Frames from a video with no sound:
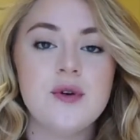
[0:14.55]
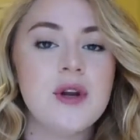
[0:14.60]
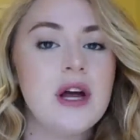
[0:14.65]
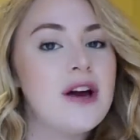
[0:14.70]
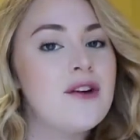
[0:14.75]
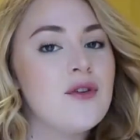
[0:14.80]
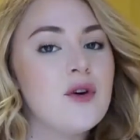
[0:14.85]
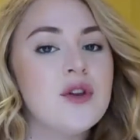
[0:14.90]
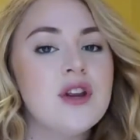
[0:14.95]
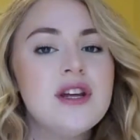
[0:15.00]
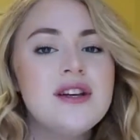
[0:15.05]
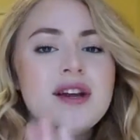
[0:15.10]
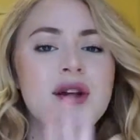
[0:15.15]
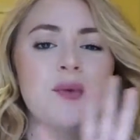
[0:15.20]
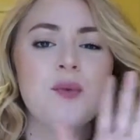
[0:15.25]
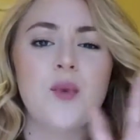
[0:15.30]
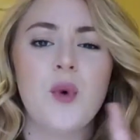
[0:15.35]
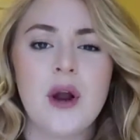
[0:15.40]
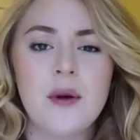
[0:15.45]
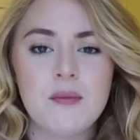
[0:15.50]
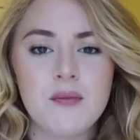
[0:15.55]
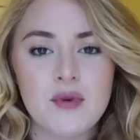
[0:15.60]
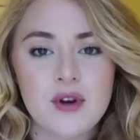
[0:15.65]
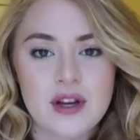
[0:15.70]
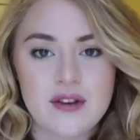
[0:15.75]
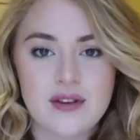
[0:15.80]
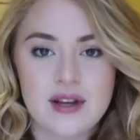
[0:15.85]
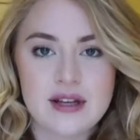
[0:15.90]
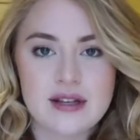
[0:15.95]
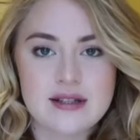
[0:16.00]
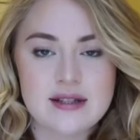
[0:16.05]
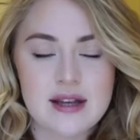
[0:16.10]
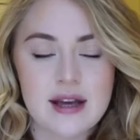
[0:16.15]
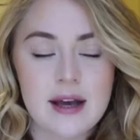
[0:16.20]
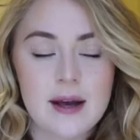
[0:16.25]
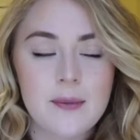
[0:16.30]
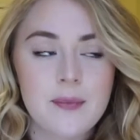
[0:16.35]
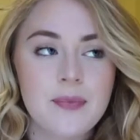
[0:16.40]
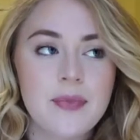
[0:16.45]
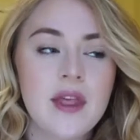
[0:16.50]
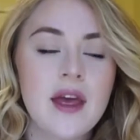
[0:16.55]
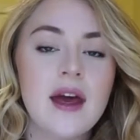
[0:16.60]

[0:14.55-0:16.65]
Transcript: Now I've only done one previously,